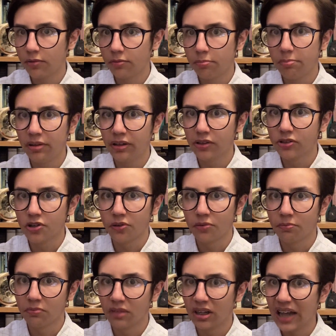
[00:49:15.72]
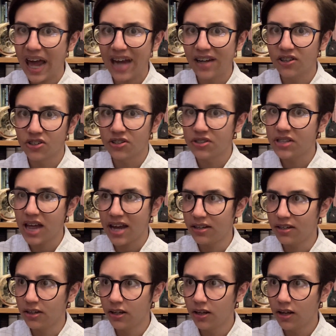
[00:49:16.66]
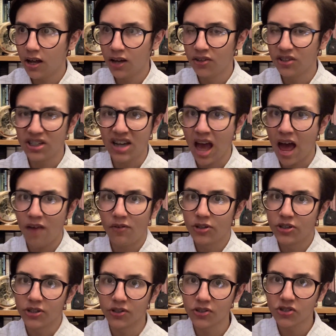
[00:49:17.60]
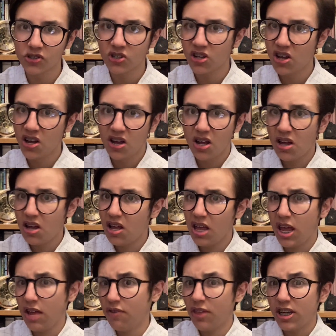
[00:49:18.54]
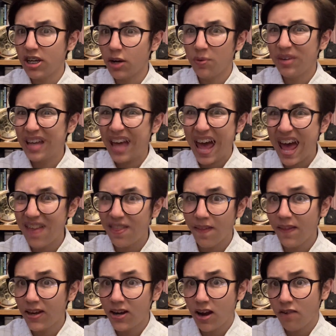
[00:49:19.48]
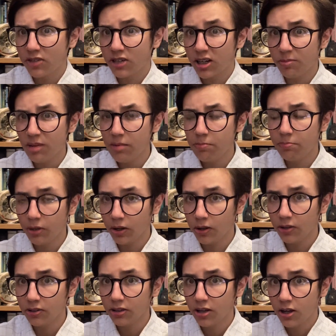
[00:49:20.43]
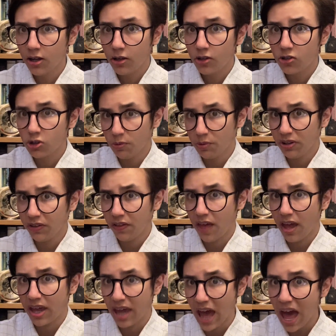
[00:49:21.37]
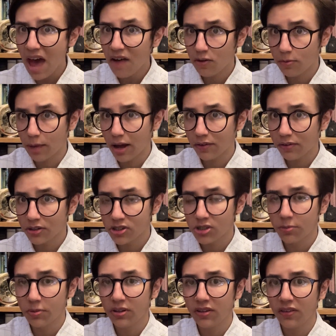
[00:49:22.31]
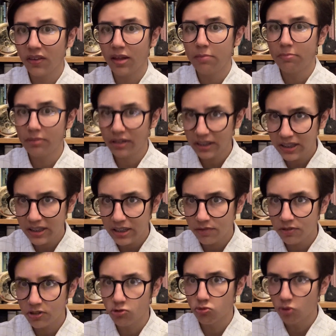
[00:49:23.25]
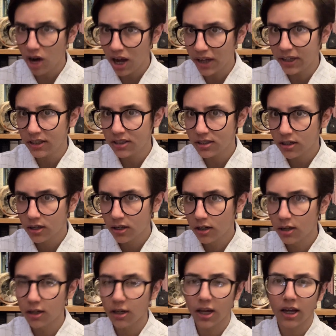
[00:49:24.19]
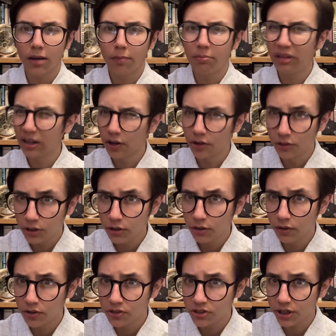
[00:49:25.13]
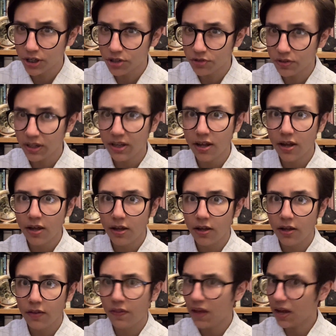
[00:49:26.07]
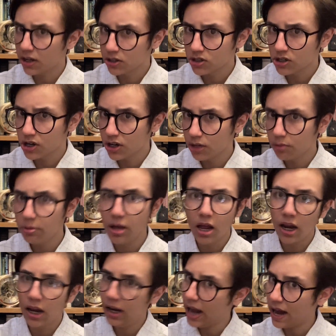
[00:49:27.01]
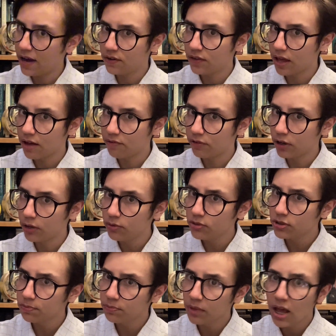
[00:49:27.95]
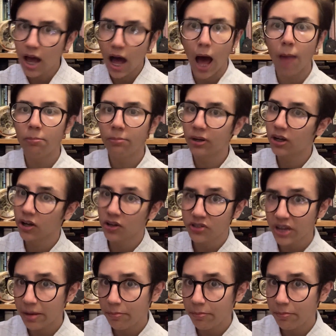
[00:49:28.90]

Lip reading: bills on land tenure and inheritance, if they don't care, then they don't have to come in. But something that they care about and something that they believe is right, like a bill on neurosurgery, they can turn up, lend their vote. And because